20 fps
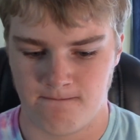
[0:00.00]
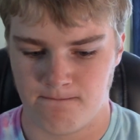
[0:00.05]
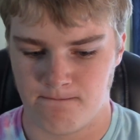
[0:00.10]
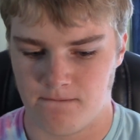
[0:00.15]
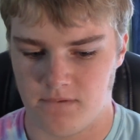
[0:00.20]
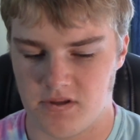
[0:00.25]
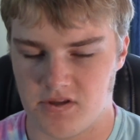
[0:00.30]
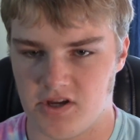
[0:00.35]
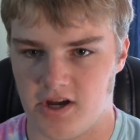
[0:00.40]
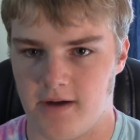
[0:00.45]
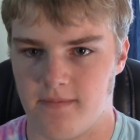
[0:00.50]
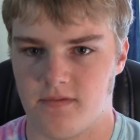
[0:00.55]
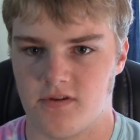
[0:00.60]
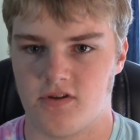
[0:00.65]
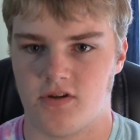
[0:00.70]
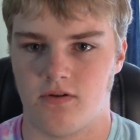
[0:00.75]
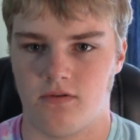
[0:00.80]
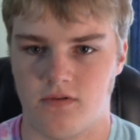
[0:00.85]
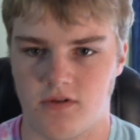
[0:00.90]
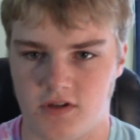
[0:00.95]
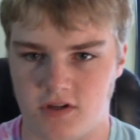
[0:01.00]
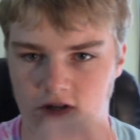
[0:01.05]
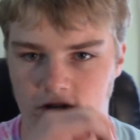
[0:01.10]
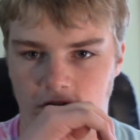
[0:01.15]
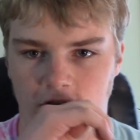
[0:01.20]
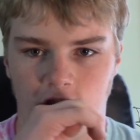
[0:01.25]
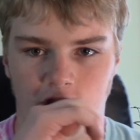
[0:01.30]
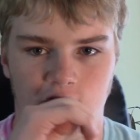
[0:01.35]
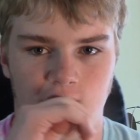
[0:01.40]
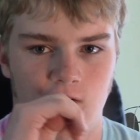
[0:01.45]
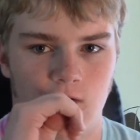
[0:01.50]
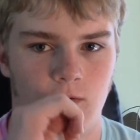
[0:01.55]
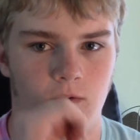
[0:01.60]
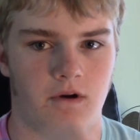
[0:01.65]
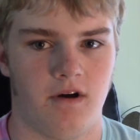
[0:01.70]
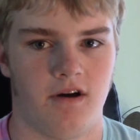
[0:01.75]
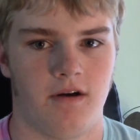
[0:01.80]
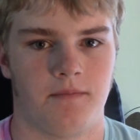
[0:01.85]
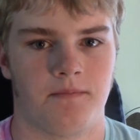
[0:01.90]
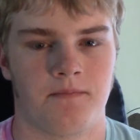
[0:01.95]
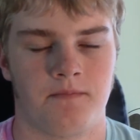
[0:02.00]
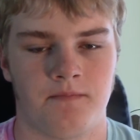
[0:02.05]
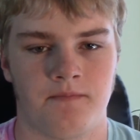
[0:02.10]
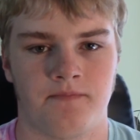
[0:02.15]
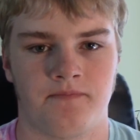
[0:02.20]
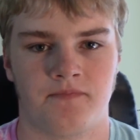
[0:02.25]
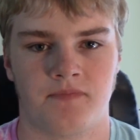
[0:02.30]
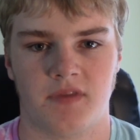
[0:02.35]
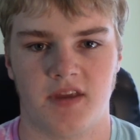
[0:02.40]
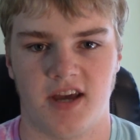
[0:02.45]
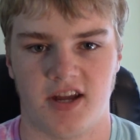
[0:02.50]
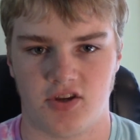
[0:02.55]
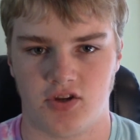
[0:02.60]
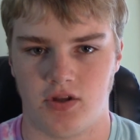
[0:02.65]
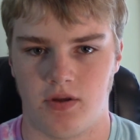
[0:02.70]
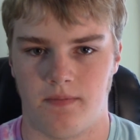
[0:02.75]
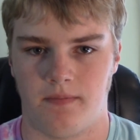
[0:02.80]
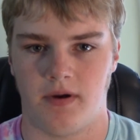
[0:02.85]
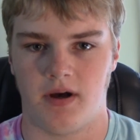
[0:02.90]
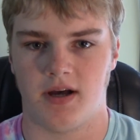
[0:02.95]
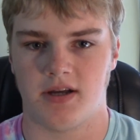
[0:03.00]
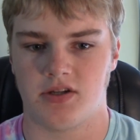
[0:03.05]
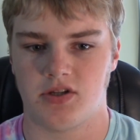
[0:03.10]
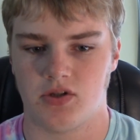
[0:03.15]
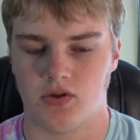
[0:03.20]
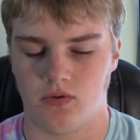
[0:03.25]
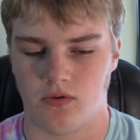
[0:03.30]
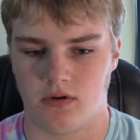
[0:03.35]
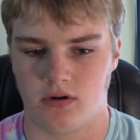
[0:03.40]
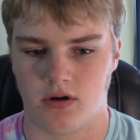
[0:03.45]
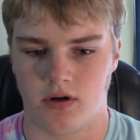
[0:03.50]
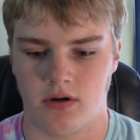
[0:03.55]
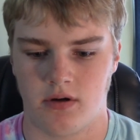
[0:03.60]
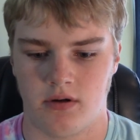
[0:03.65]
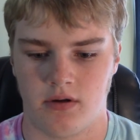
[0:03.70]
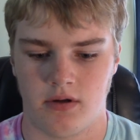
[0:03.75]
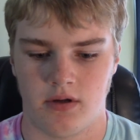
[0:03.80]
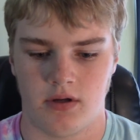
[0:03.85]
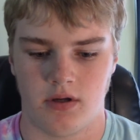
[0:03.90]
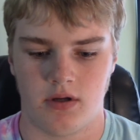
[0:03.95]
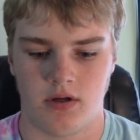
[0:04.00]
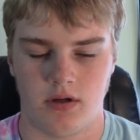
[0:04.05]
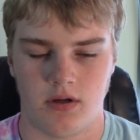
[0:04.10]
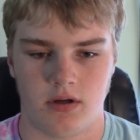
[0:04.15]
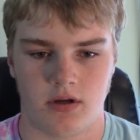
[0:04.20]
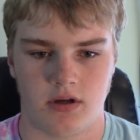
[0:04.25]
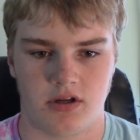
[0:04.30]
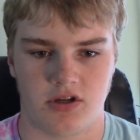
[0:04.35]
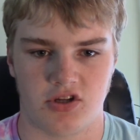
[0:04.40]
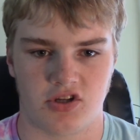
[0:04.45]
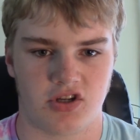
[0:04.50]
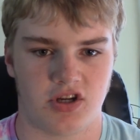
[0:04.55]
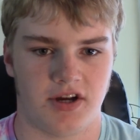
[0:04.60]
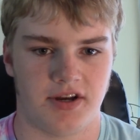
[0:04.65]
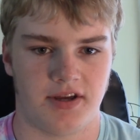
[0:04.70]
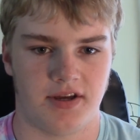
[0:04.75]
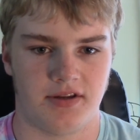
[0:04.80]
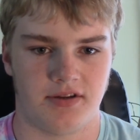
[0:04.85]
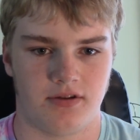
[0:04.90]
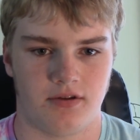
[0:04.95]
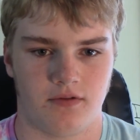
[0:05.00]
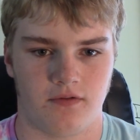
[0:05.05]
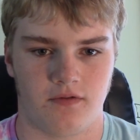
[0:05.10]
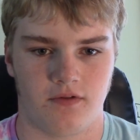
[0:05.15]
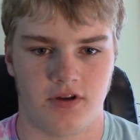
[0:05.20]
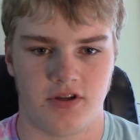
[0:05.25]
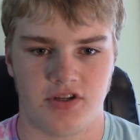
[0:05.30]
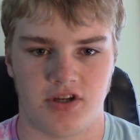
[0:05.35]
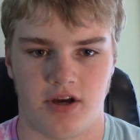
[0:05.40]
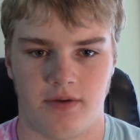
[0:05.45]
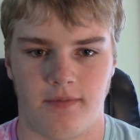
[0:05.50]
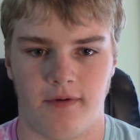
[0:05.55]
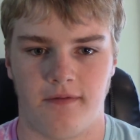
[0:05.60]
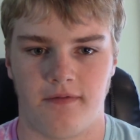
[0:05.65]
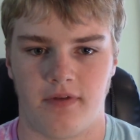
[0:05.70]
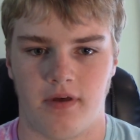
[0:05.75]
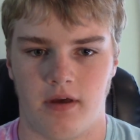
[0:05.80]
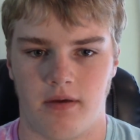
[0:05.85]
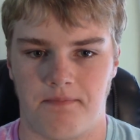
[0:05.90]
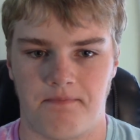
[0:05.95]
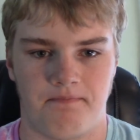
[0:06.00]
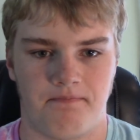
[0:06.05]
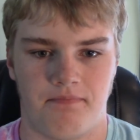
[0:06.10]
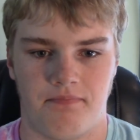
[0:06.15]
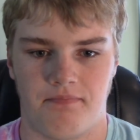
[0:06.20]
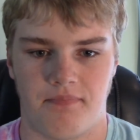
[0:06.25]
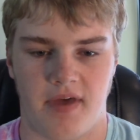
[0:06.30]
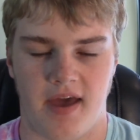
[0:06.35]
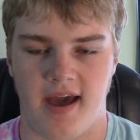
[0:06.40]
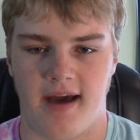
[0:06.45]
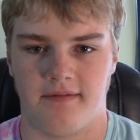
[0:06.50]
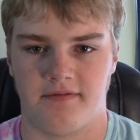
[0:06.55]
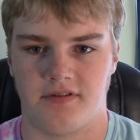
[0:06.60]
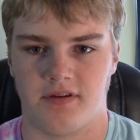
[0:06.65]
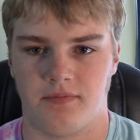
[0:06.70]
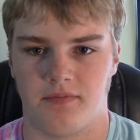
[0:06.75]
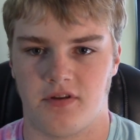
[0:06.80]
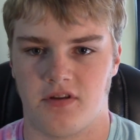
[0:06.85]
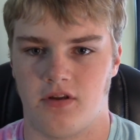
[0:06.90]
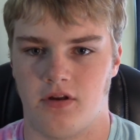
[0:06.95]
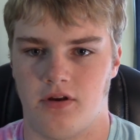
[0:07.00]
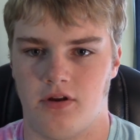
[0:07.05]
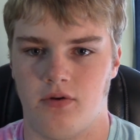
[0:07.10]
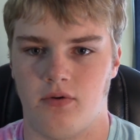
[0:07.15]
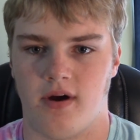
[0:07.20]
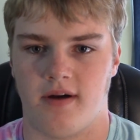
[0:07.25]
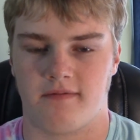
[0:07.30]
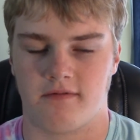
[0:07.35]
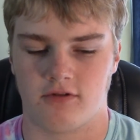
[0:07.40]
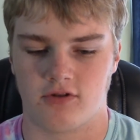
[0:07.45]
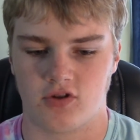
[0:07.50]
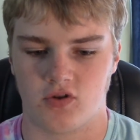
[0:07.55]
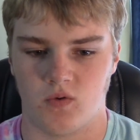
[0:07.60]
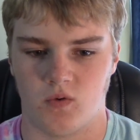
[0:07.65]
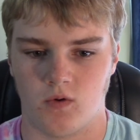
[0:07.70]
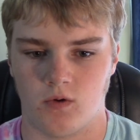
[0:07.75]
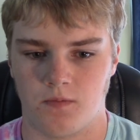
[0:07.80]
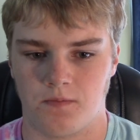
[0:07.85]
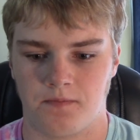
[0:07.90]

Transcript: the time the students need to catch the bus, or just cutting into their free time if they have something to do after school.